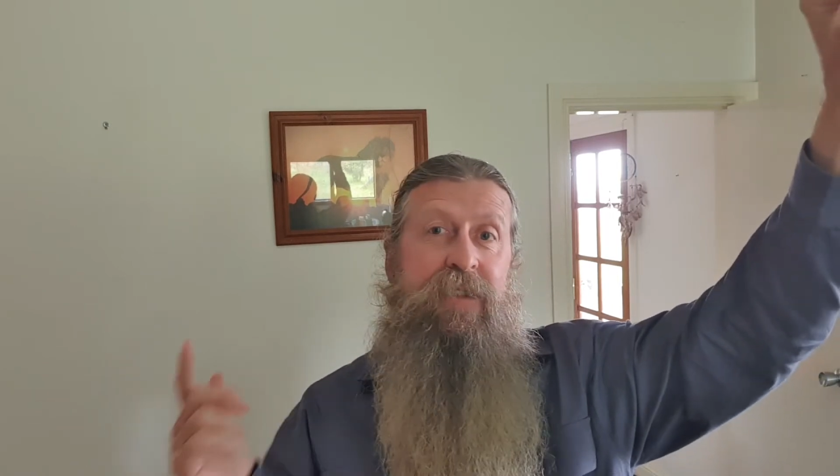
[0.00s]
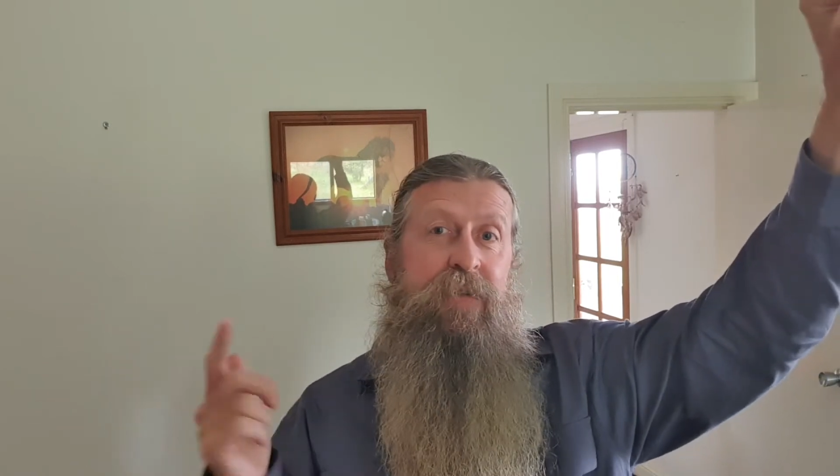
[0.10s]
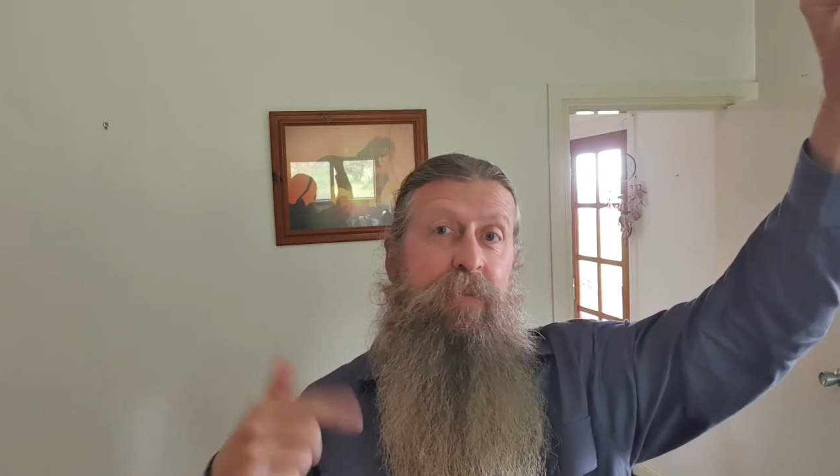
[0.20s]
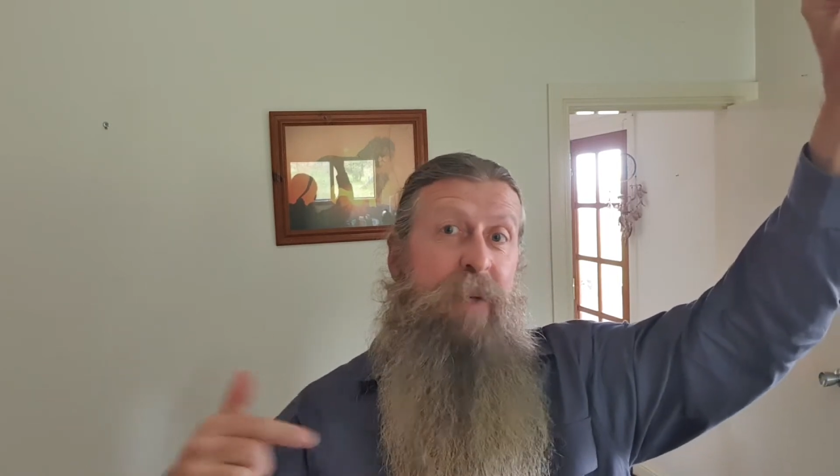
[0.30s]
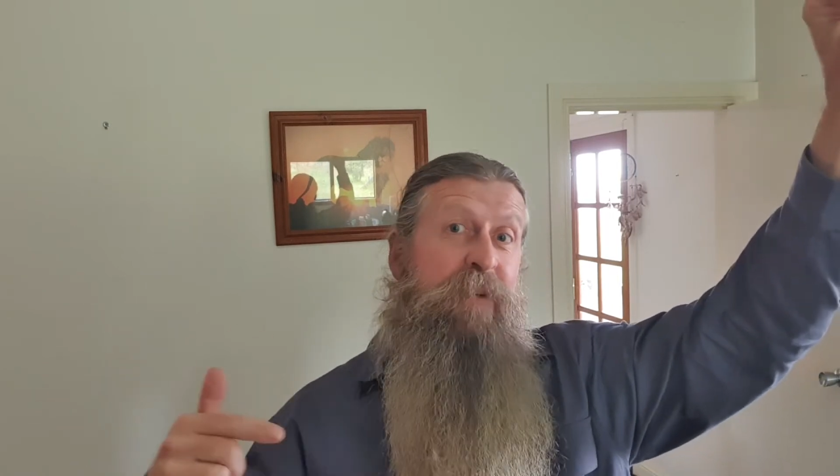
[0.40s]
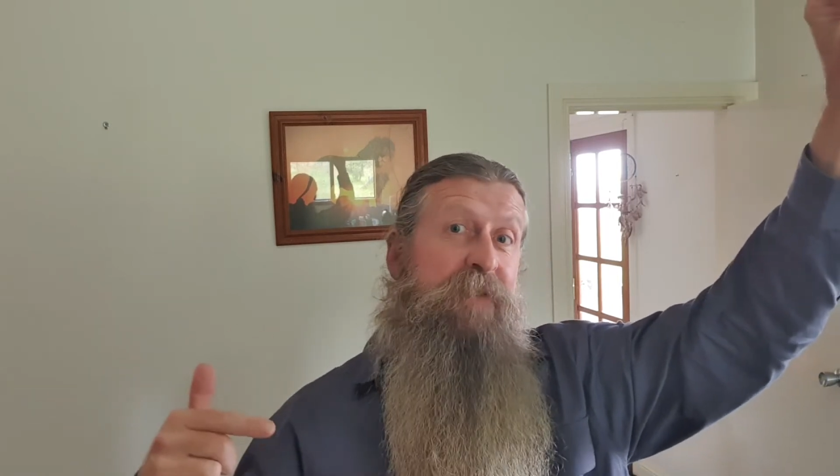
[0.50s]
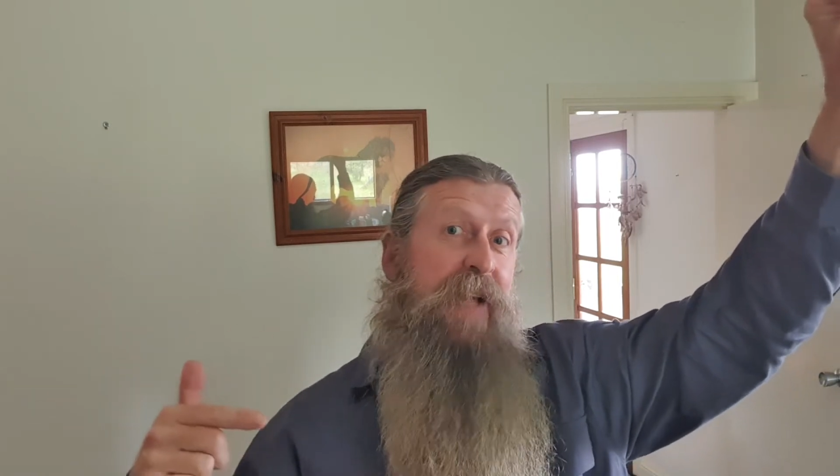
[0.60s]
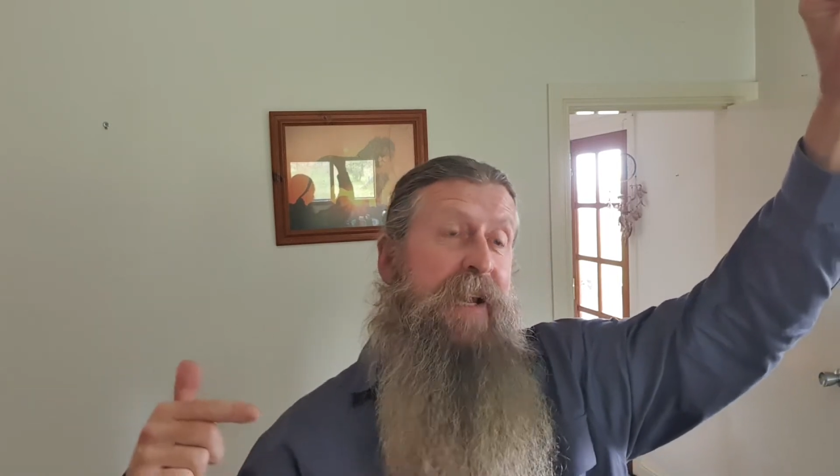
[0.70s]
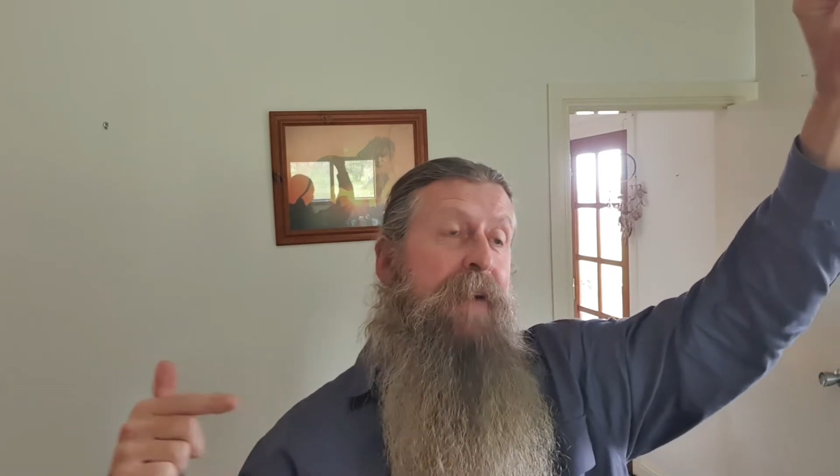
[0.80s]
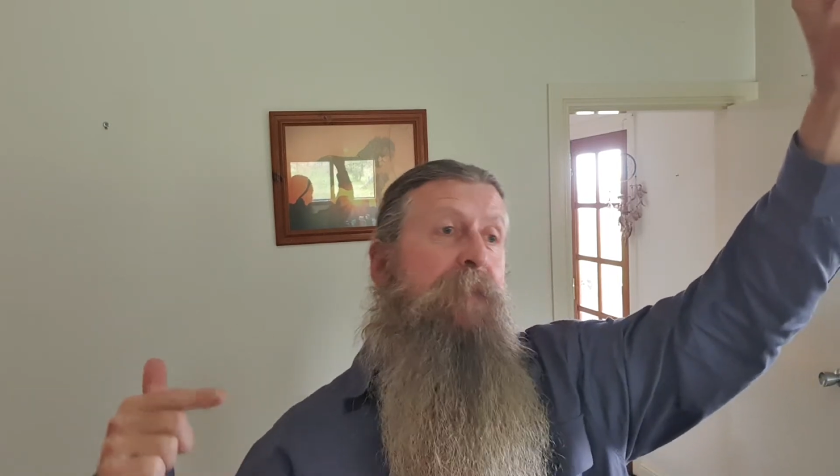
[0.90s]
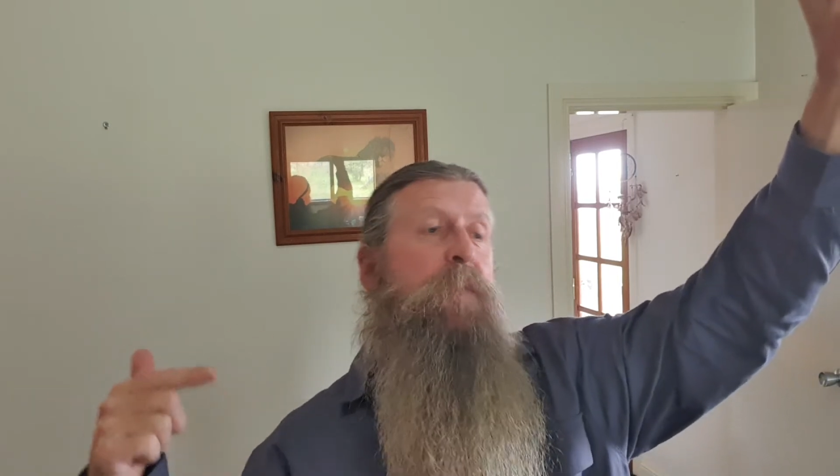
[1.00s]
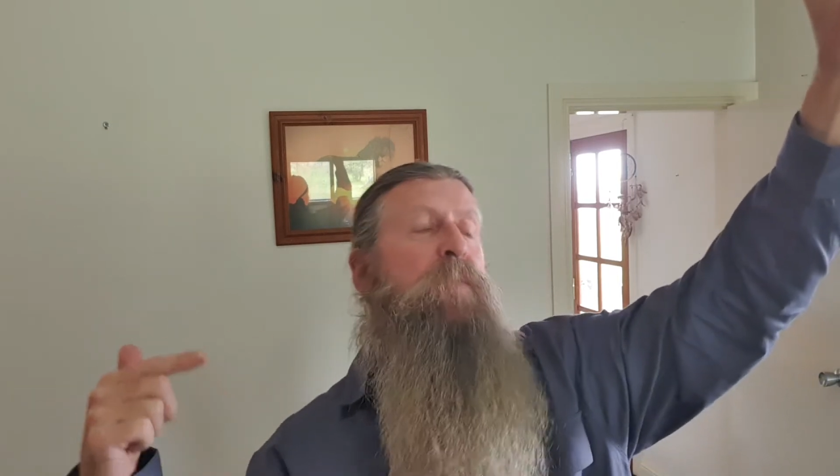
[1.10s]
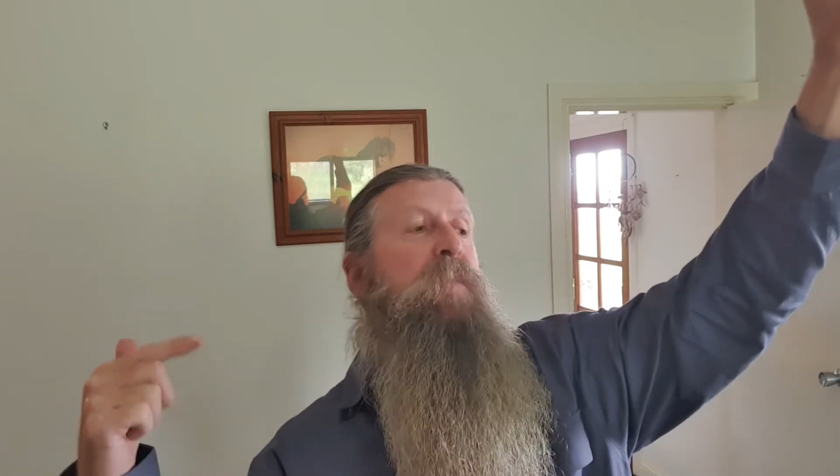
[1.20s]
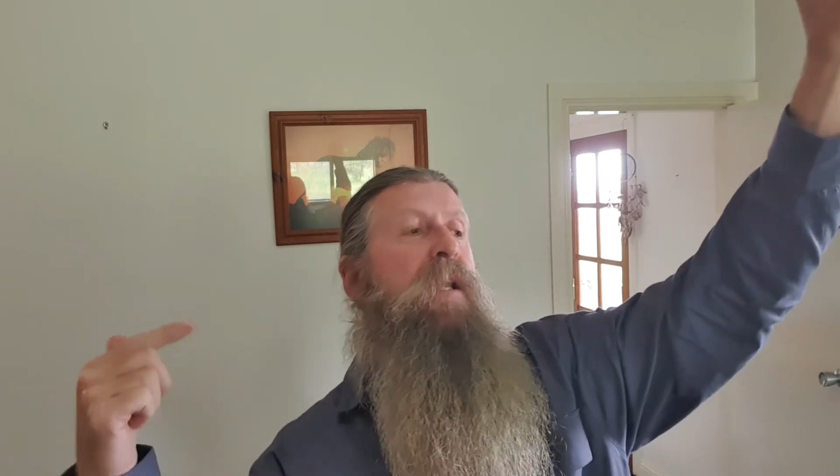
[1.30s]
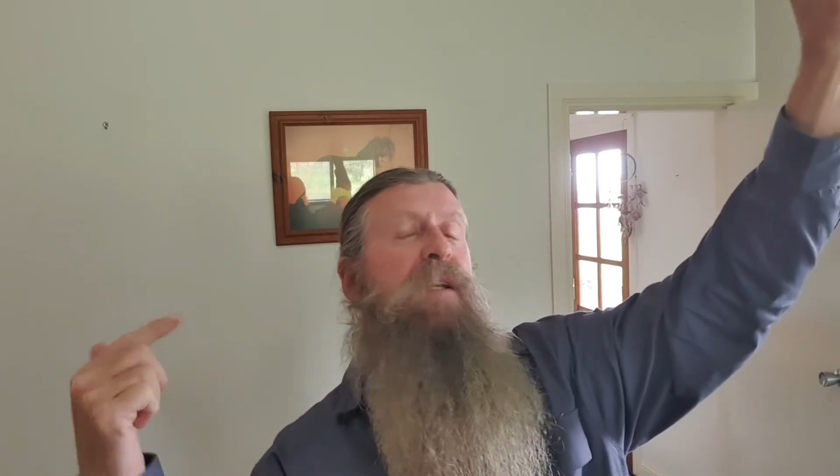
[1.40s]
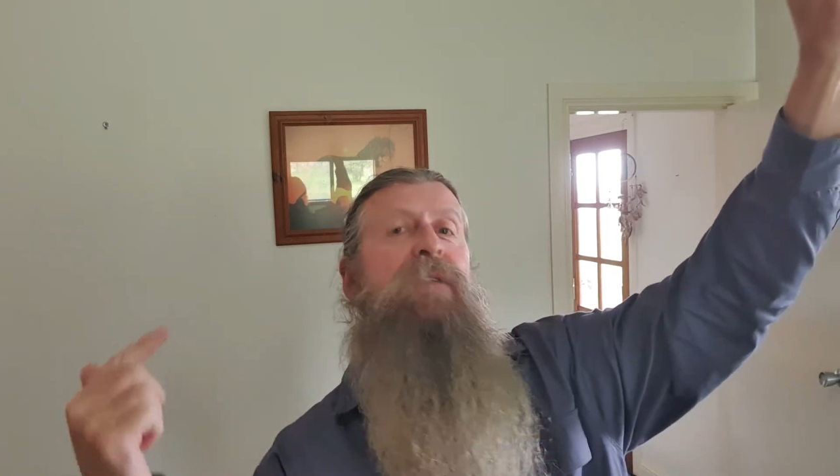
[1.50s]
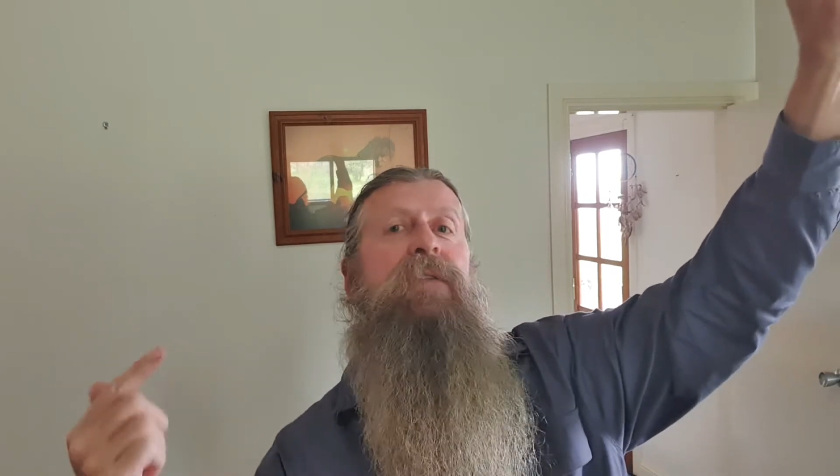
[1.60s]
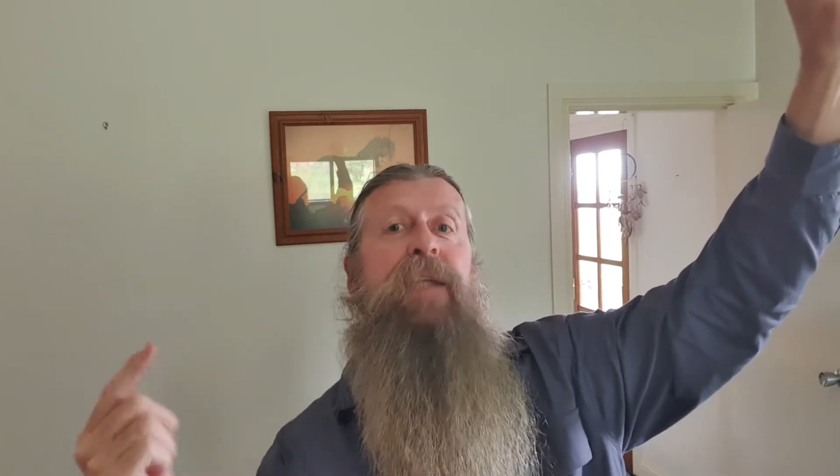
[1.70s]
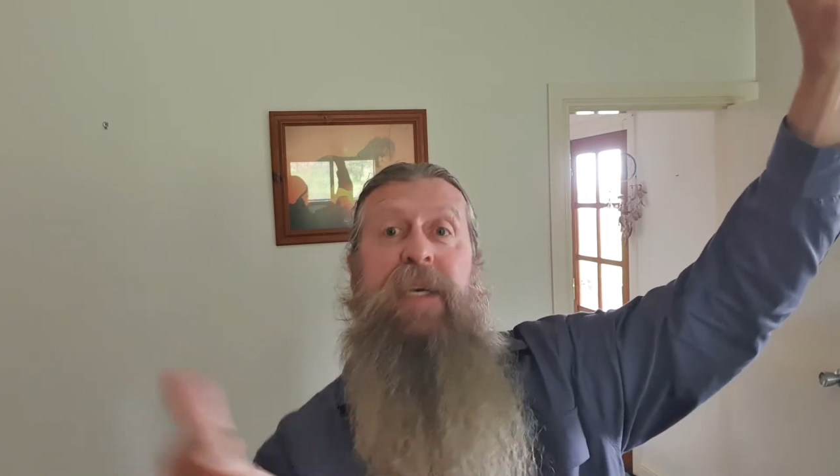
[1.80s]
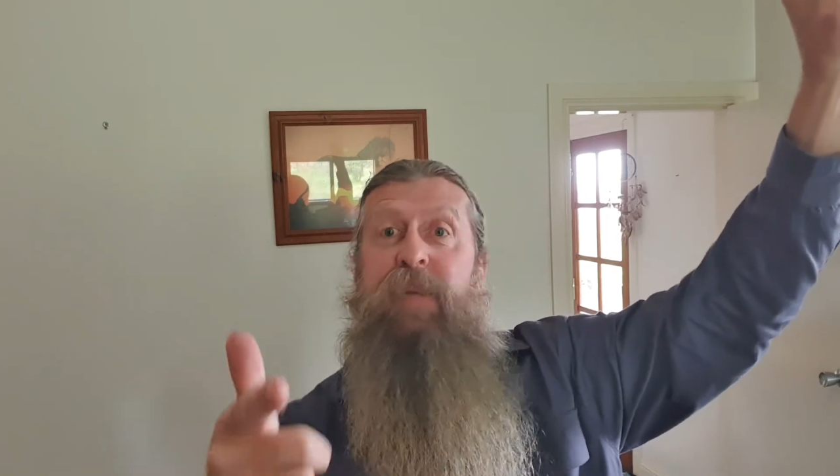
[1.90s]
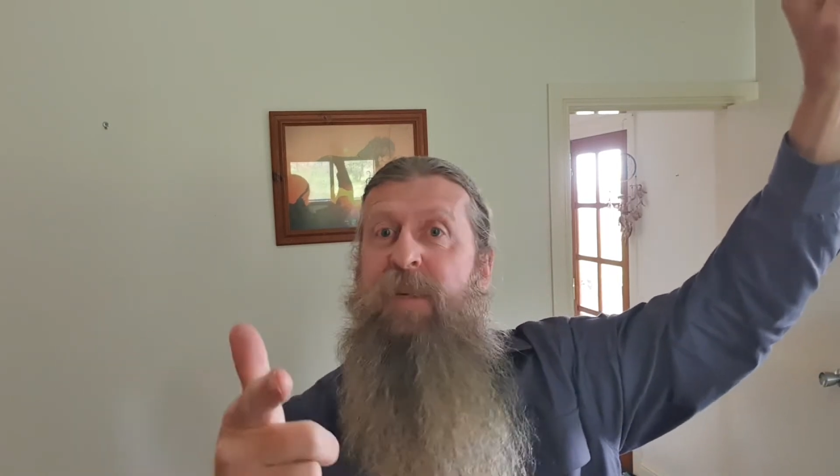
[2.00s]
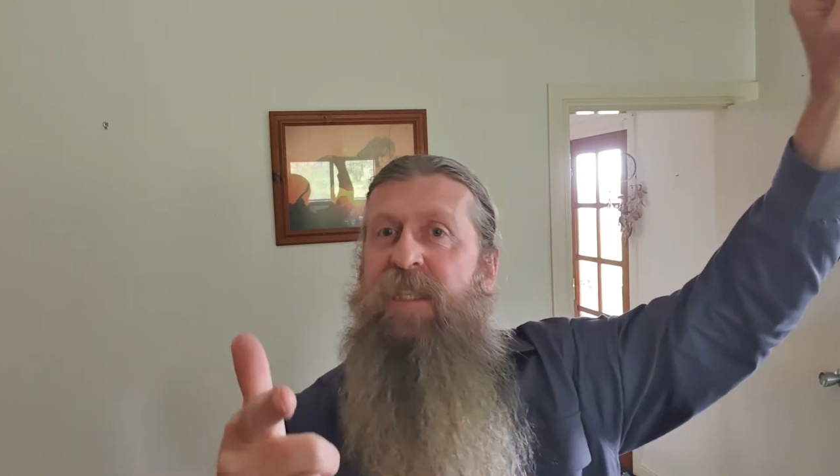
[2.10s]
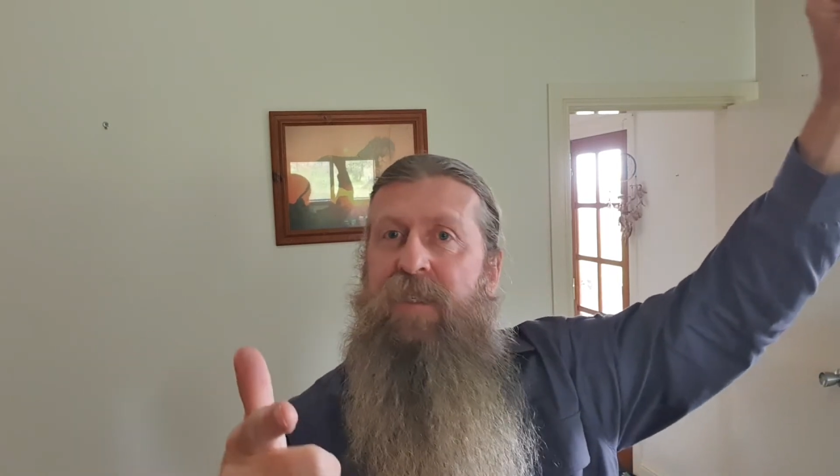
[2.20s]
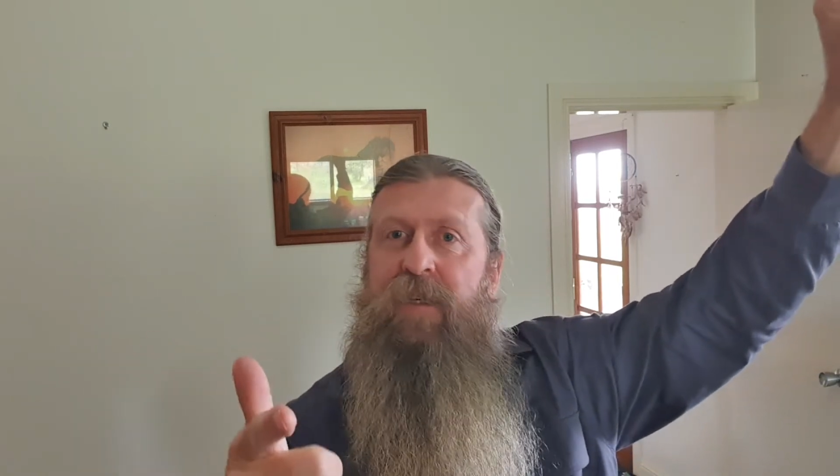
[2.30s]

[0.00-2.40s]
my birthday, yeah, you missed it,